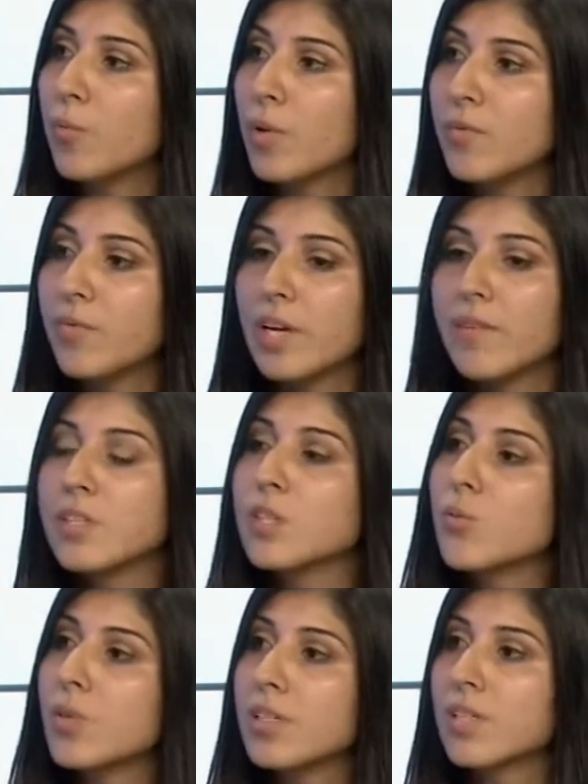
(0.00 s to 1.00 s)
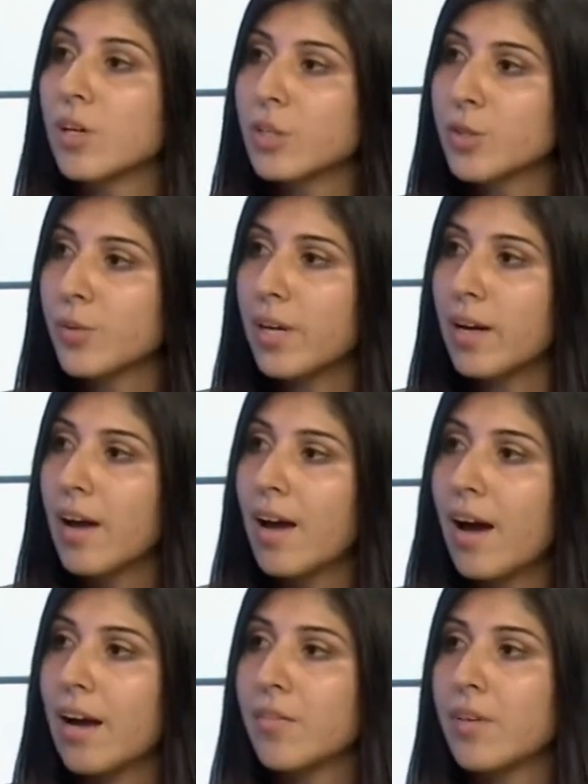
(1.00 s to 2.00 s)
If we've given to this country,
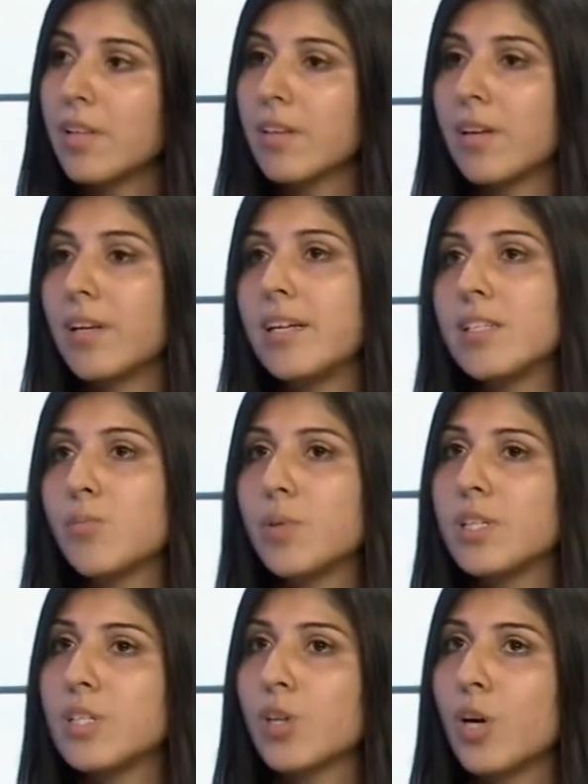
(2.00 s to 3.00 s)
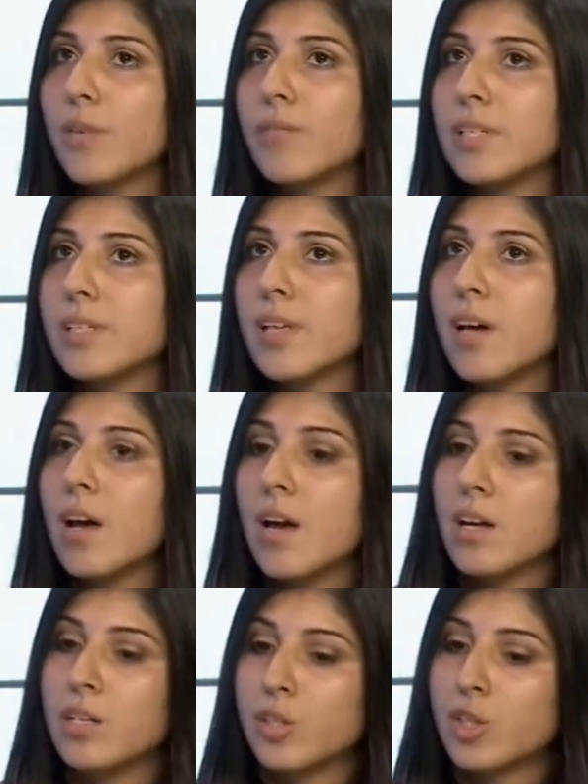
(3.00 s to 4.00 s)
I think the least we deserve is
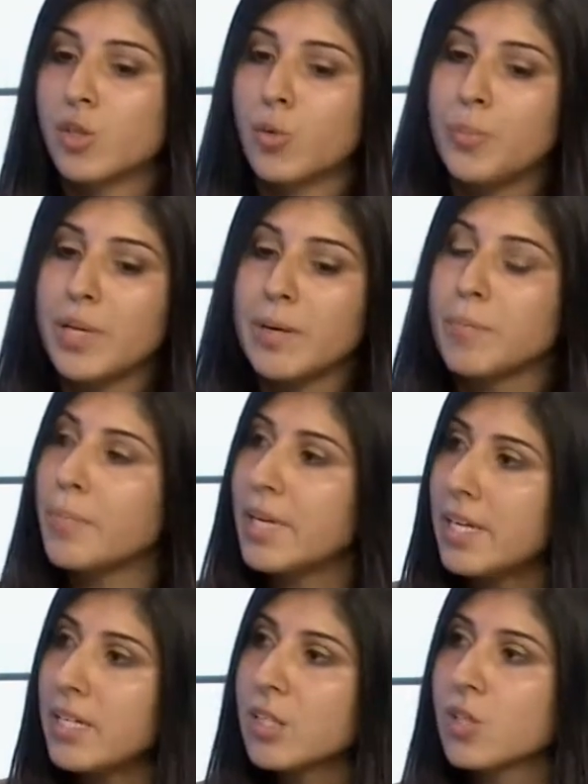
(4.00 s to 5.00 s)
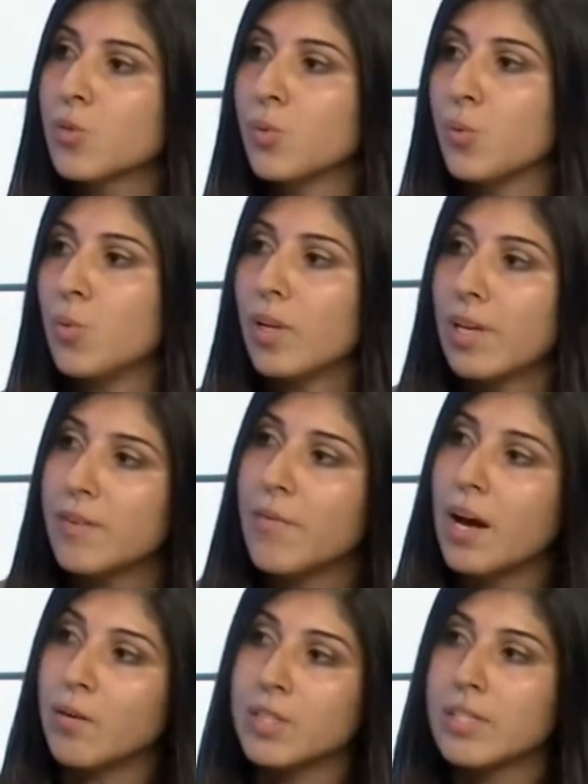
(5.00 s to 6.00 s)
to be in peace, to
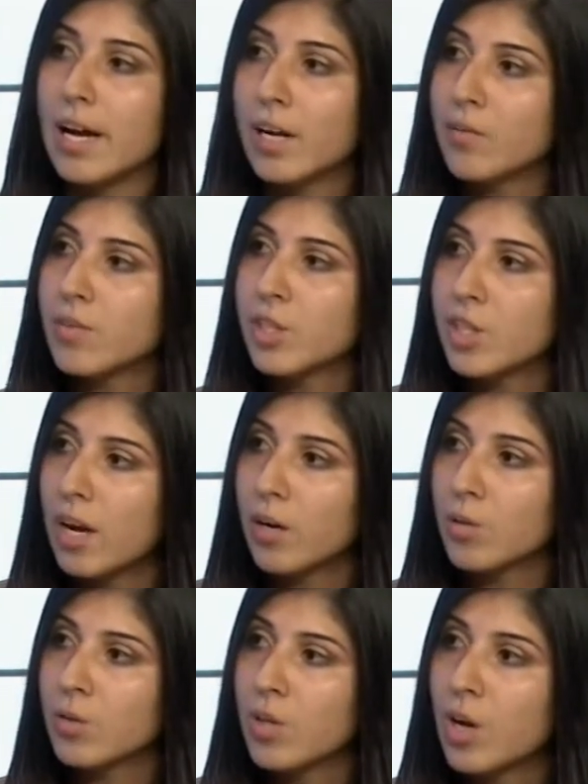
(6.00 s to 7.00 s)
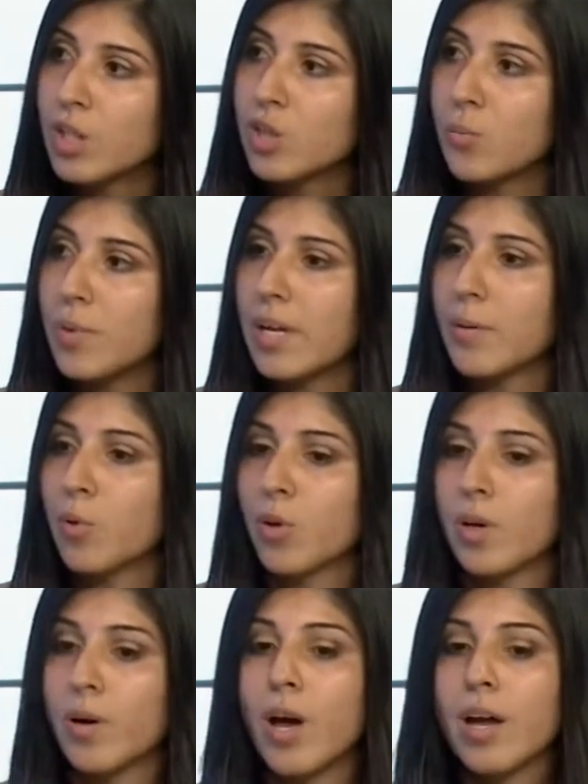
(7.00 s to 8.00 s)
live outside of the shadows, to be able
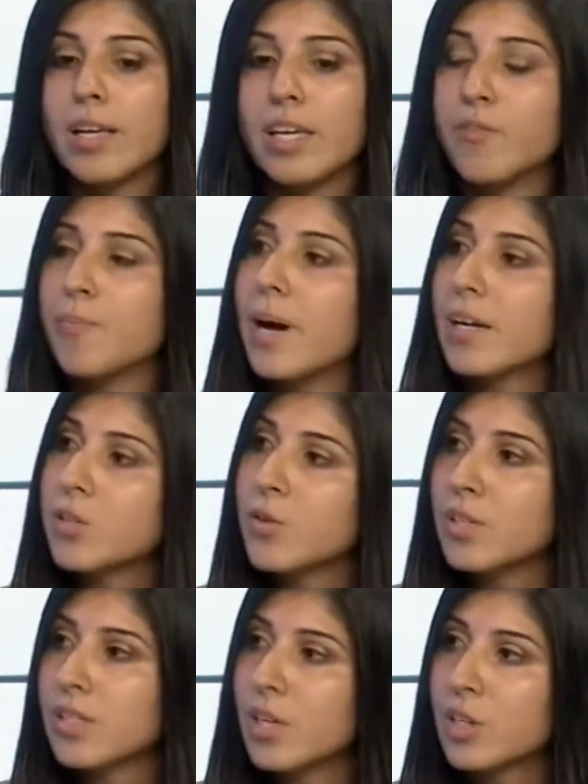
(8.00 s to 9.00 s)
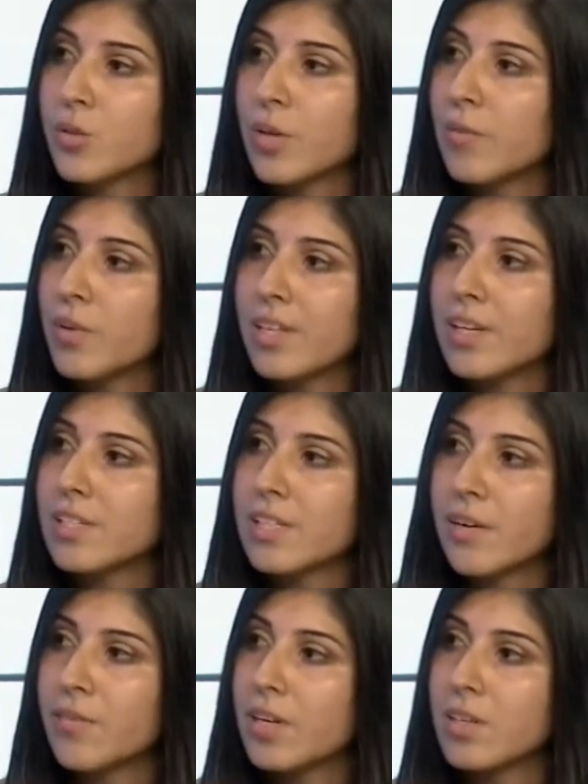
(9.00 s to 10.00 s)
to give back to this country everything
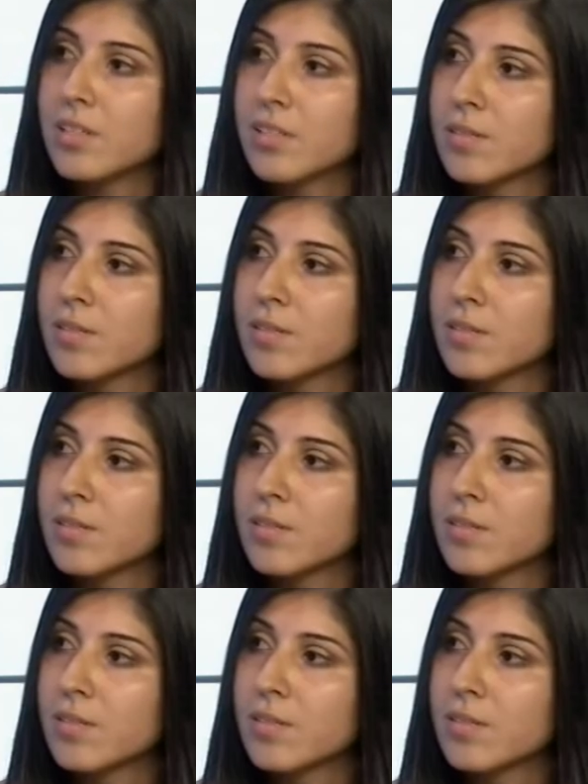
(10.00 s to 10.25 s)
it's given us.